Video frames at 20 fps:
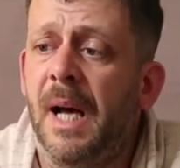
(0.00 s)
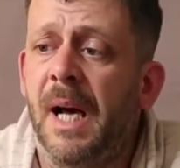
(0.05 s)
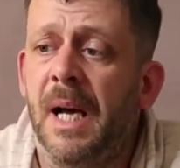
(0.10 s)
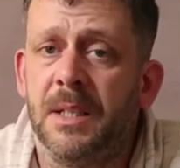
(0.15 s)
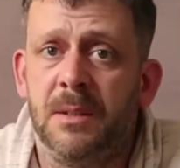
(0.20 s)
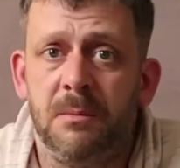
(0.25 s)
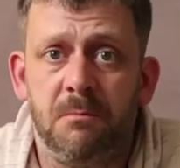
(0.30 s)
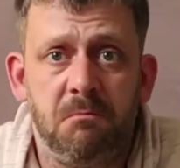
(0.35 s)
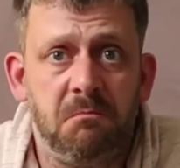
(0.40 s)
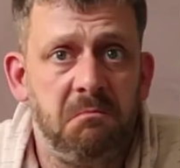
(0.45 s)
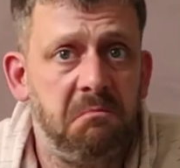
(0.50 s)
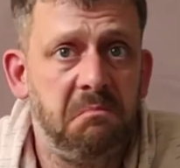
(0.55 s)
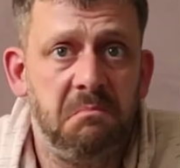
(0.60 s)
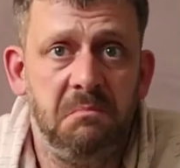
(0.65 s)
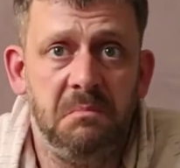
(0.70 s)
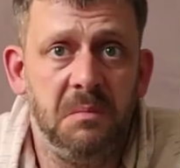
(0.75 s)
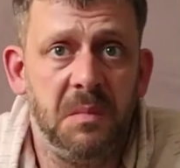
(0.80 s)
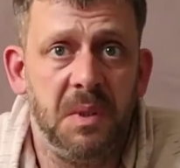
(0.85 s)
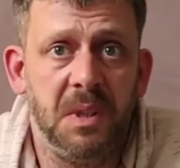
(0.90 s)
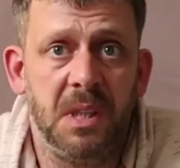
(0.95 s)
I
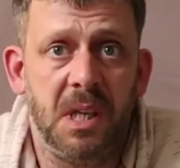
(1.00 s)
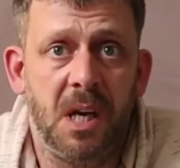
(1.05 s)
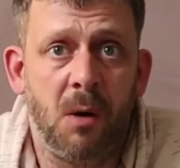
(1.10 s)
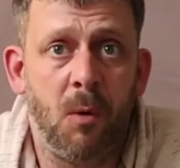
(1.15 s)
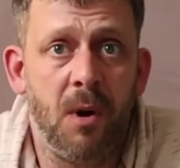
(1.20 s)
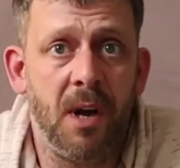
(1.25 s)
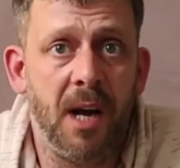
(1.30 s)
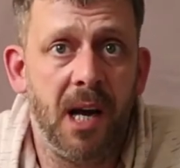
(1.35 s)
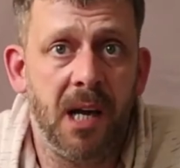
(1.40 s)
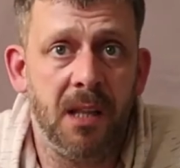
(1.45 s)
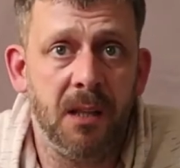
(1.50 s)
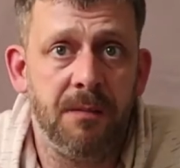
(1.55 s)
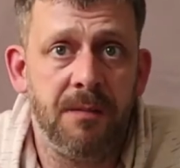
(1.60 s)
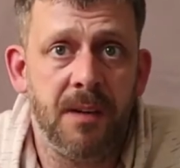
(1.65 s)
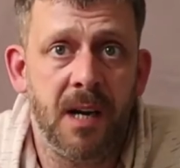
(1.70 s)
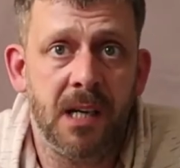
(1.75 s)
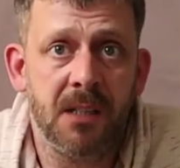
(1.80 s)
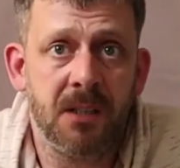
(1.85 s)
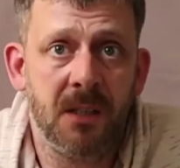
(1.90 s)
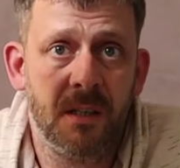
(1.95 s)
won't hide the
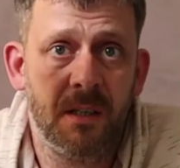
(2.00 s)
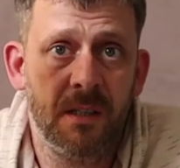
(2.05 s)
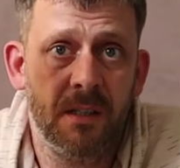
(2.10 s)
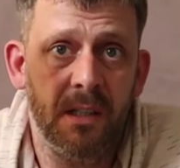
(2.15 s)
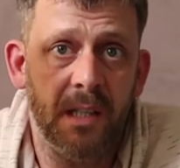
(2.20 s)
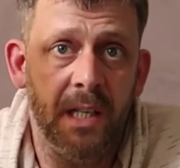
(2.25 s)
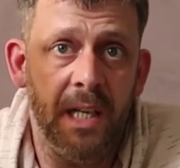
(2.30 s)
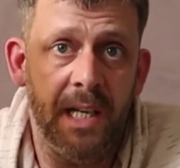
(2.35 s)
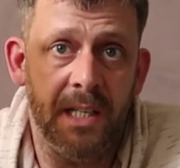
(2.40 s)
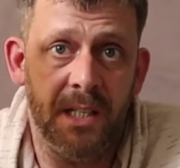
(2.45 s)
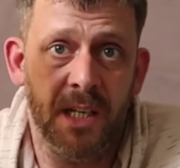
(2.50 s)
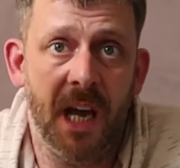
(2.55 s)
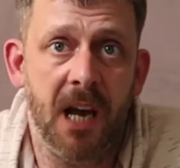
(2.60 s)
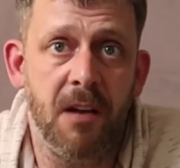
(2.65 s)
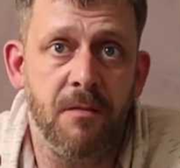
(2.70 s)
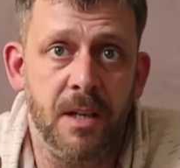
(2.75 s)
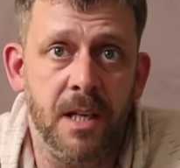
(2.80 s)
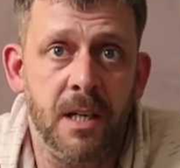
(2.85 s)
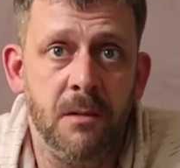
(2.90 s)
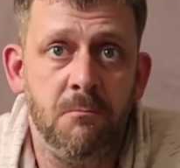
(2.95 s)
fact it's
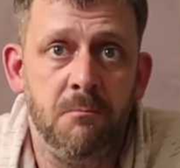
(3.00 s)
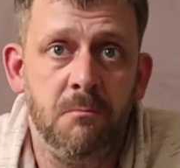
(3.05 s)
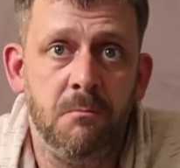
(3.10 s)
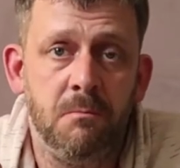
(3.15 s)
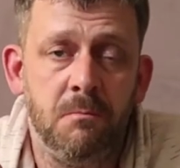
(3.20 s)
heavy,